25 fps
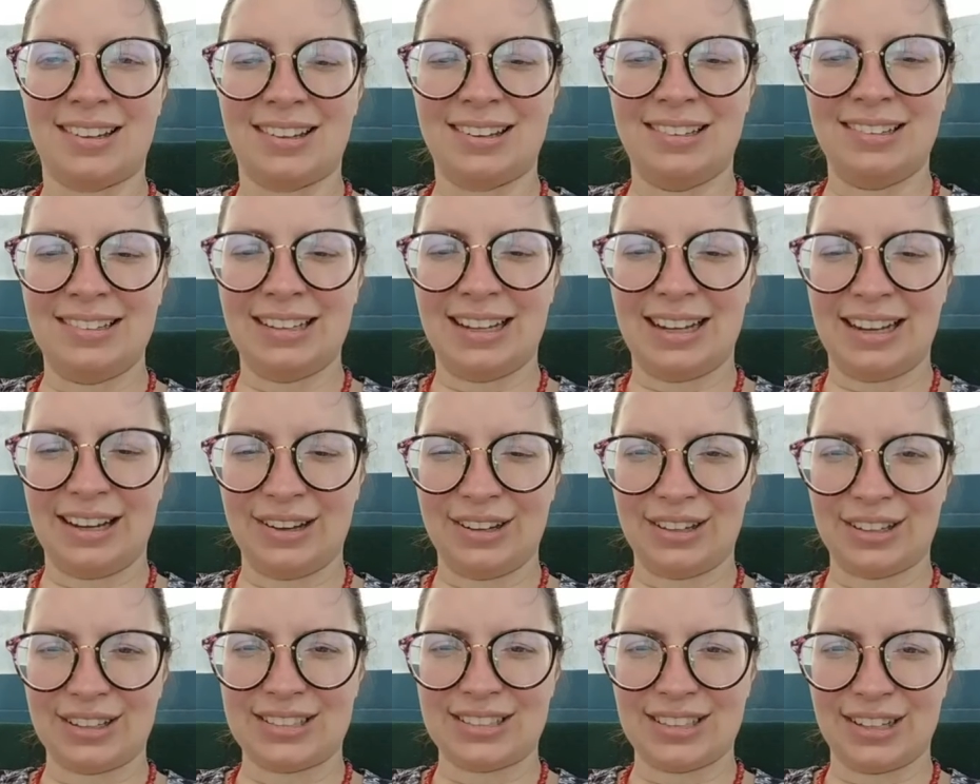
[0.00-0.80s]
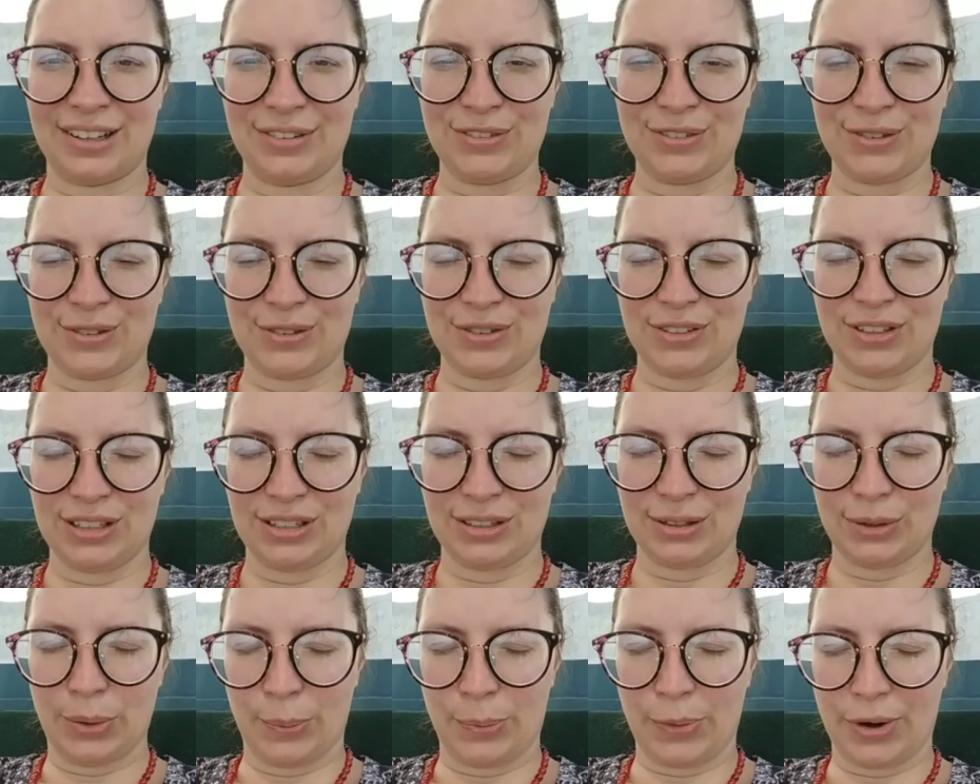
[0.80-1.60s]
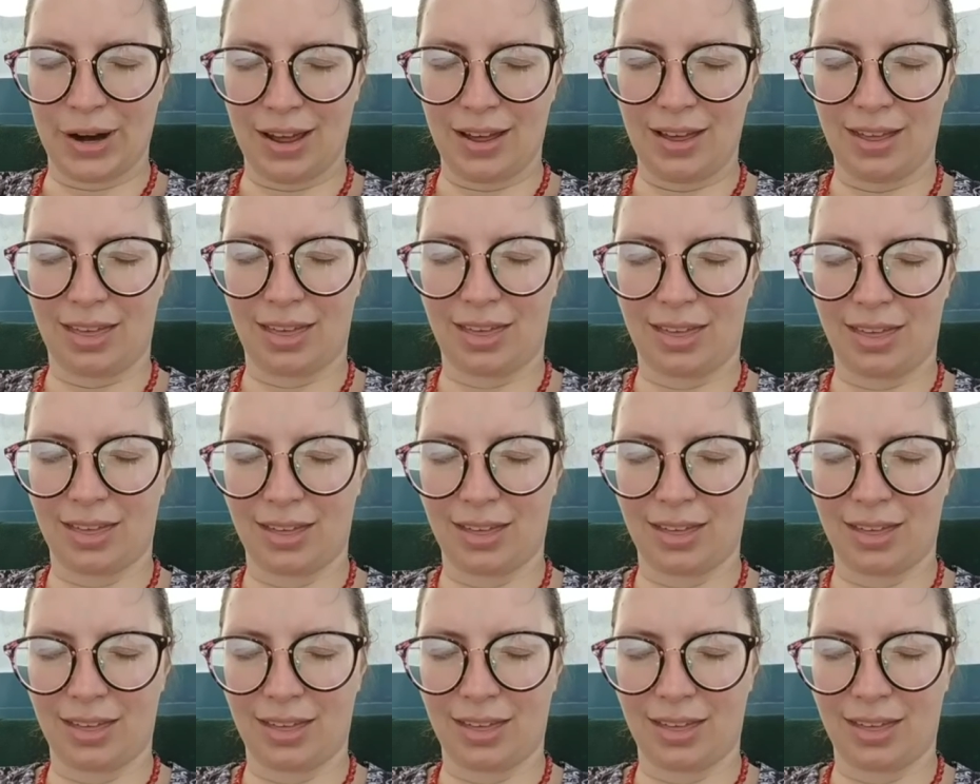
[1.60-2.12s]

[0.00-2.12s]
Allow yourself to feel the breath.